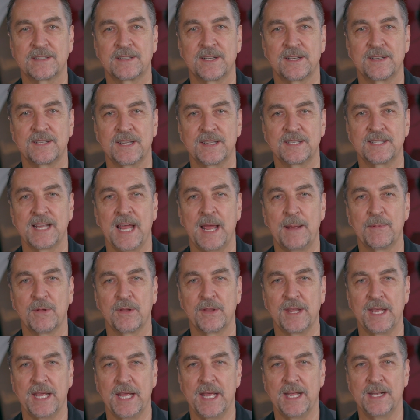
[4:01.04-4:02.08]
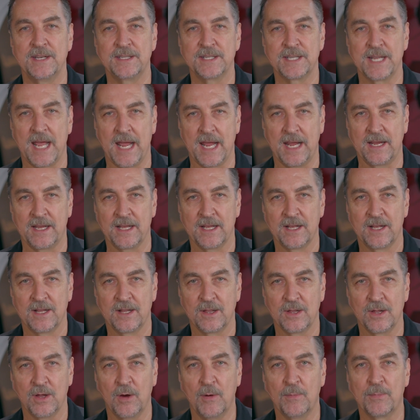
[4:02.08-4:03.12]
to disable the in-tank
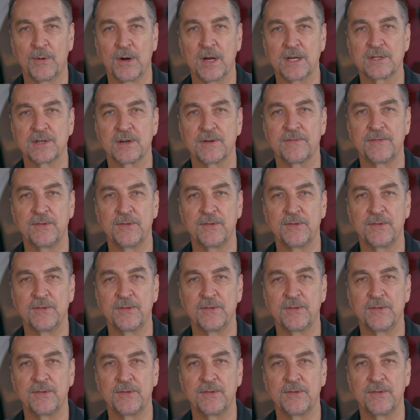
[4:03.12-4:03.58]
low-pressure